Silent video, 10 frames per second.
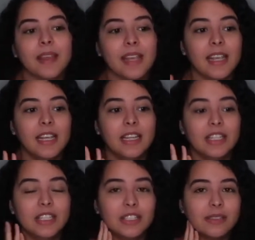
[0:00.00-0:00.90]
a
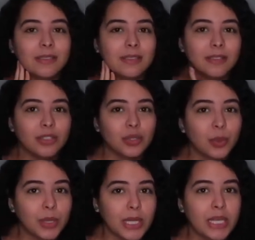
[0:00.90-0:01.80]

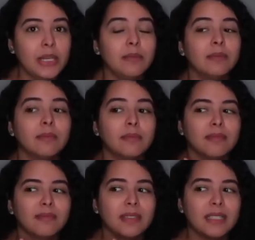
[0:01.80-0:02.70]
solely
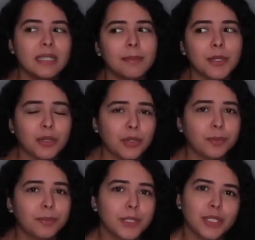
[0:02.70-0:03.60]

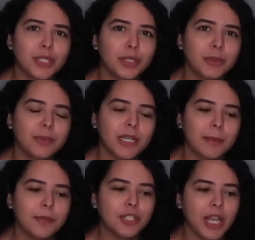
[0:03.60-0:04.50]
typical booktube
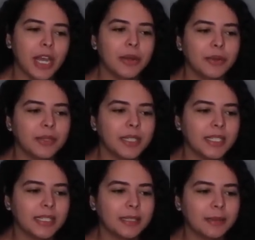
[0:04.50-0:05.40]
type of channel.
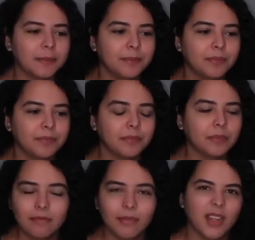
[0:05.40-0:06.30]

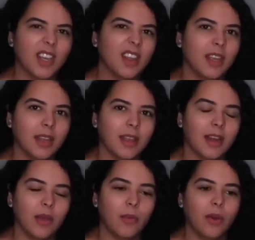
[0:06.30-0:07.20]
I think
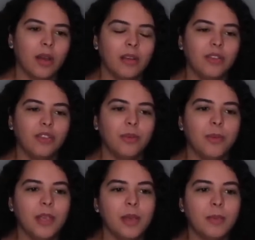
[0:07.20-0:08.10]
that I want it to
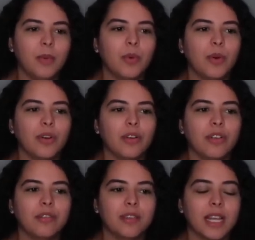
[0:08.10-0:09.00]
be more
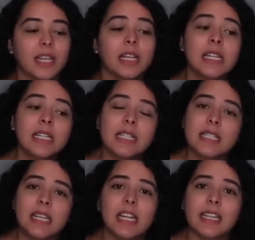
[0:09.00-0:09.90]
of like
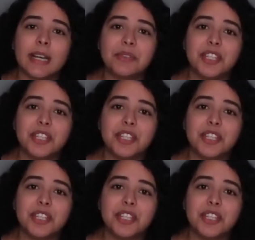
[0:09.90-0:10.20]
sitting down